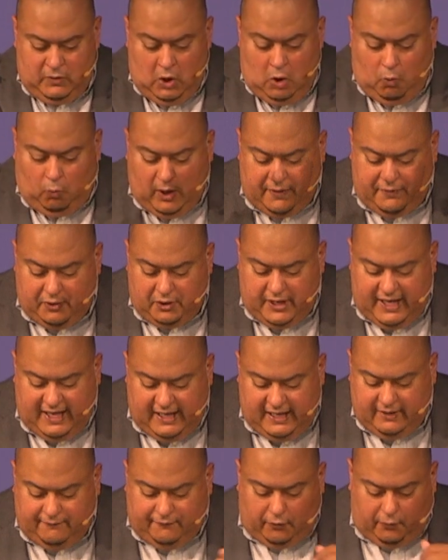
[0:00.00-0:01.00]
whether
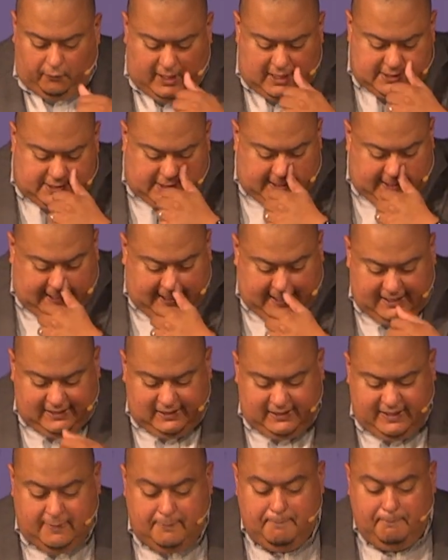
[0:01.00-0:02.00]
native or resident
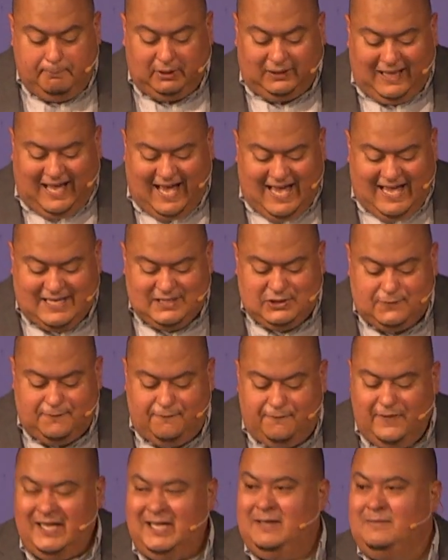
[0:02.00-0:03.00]
alien,
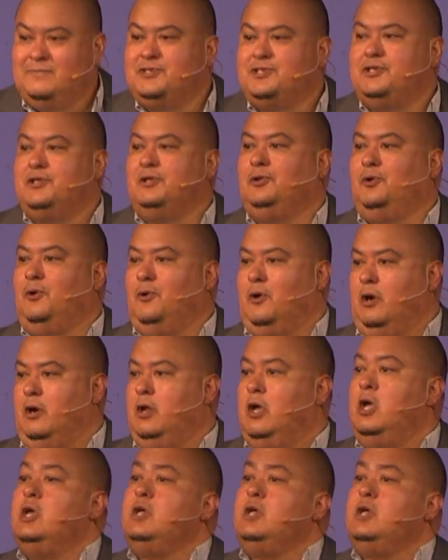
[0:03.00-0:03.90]
blasphemes the Lord.